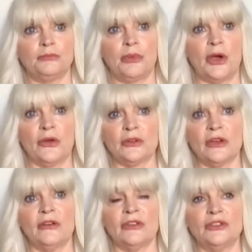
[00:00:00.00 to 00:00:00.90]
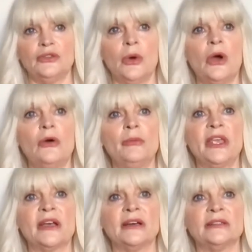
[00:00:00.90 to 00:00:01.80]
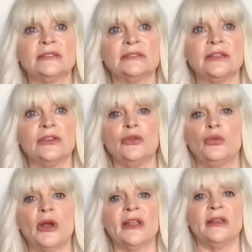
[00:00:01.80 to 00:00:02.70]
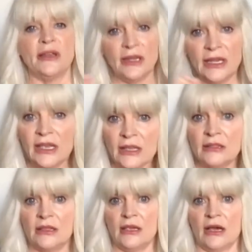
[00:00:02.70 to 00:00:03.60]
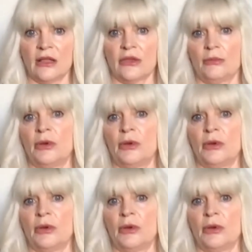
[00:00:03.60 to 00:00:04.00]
part of a duo because you wouldn't need the other